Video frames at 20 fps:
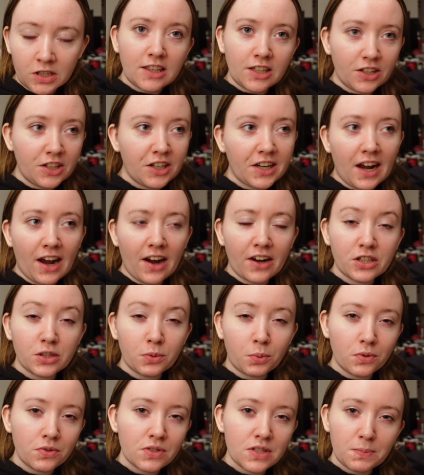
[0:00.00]
The other character
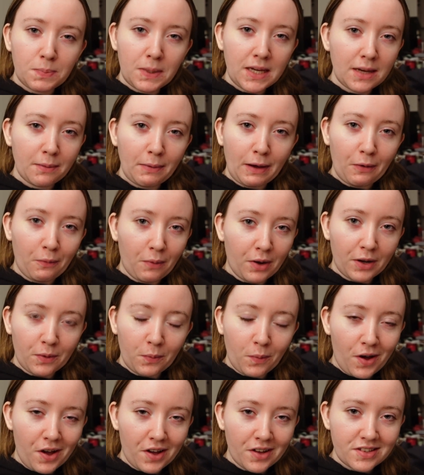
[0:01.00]
won't speak about what it
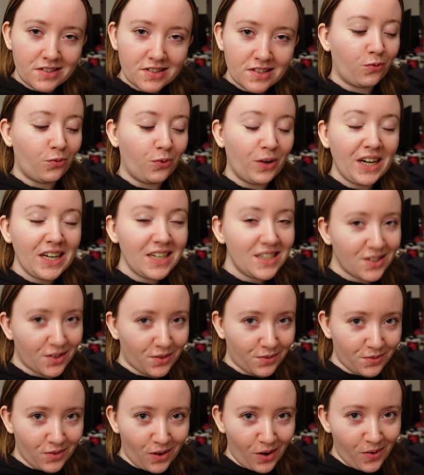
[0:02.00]
was. We
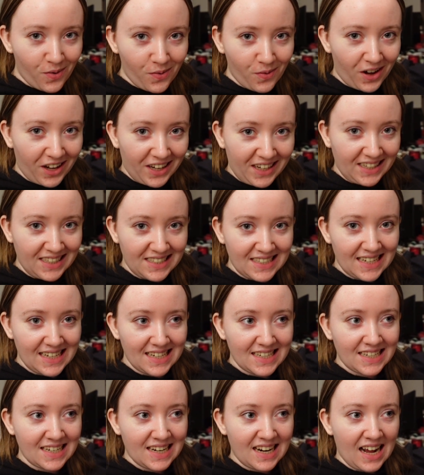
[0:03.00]
don't know what he
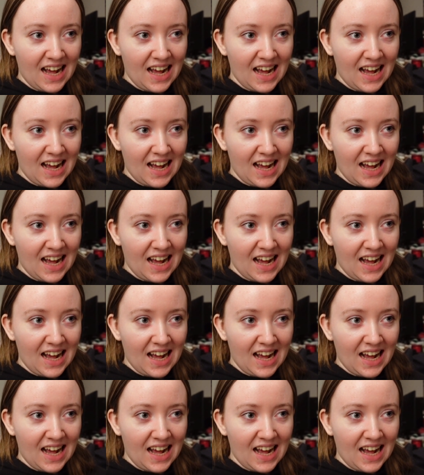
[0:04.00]
did.